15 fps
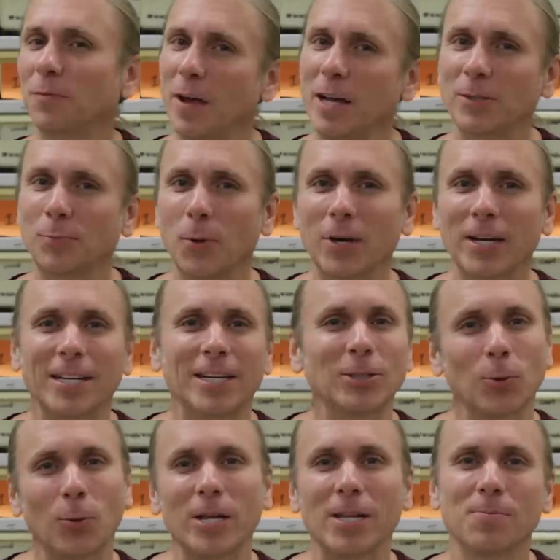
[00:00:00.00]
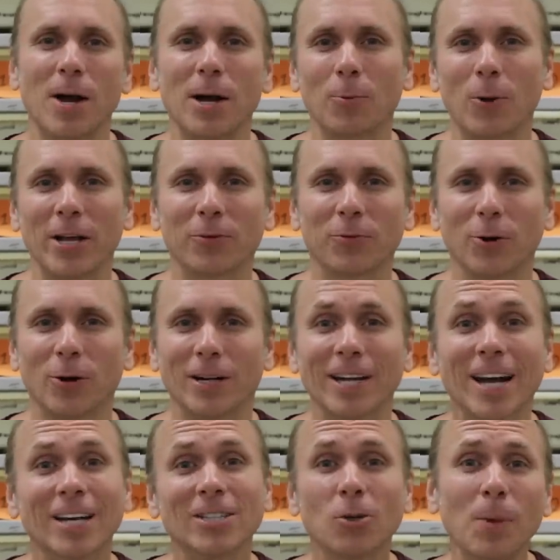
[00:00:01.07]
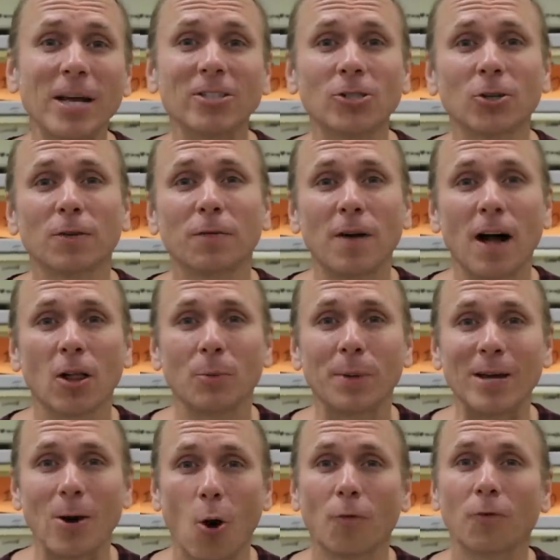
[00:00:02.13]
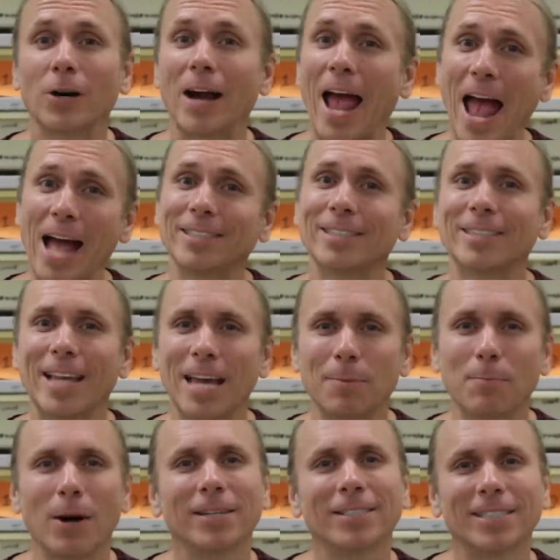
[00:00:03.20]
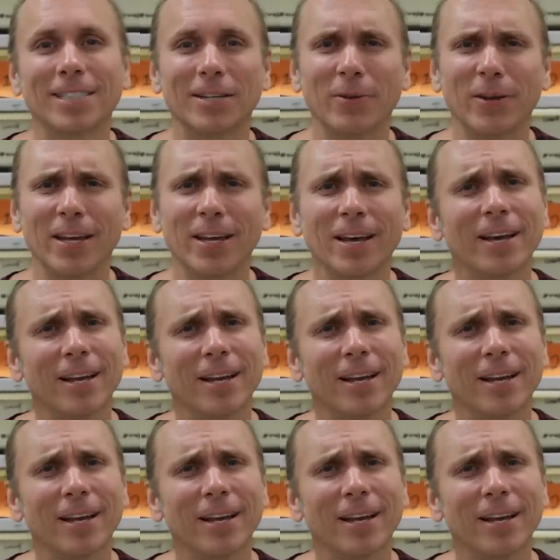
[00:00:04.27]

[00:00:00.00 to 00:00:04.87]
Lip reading: Facebooking and tweeting my way through it. So make sure to follow me over at SnakeBytesTV.